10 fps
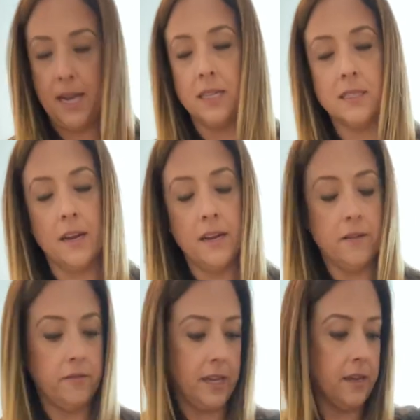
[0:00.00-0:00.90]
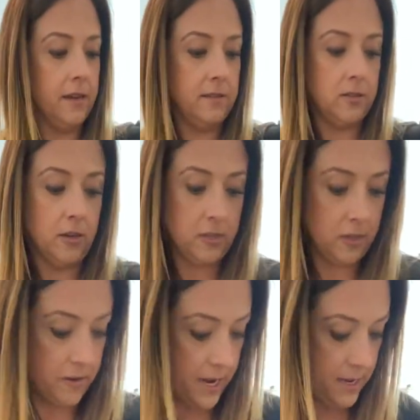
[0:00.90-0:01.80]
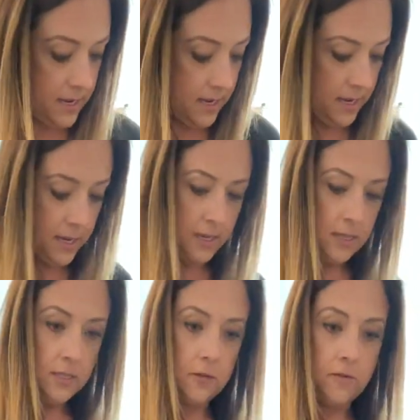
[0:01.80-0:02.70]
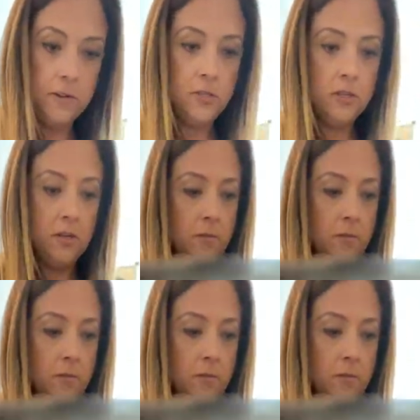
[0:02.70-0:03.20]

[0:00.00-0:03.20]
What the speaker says: It's kind of like a dark gray. So first you're going to